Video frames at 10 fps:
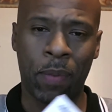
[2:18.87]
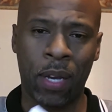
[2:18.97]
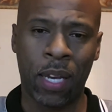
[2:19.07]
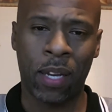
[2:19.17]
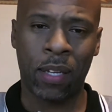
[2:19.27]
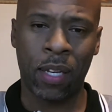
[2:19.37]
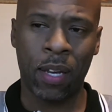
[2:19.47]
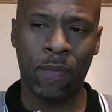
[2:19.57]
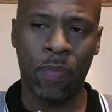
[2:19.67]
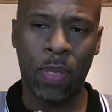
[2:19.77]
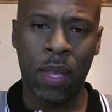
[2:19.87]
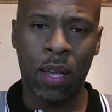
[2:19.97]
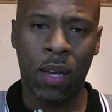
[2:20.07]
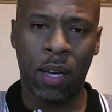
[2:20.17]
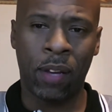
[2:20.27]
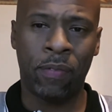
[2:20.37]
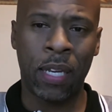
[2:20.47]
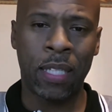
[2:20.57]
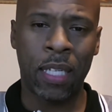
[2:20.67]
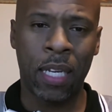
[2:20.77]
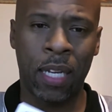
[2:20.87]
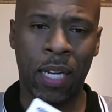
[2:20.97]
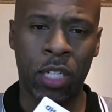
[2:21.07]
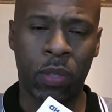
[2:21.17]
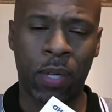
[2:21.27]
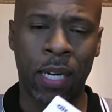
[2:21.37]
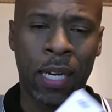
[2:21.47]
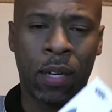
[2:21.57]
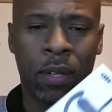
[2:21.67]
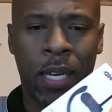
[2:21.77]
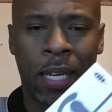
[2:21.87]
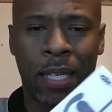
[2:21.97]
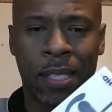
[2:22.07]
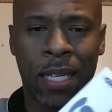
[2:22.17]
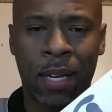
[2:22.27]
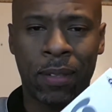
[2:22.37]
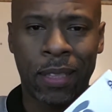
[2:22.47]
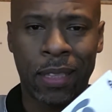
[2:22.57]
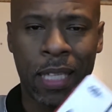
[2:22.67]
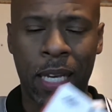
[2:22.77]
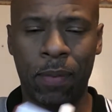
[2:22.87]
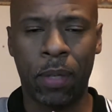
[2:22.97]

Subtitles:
I had a V10 I tried out and they sound the same.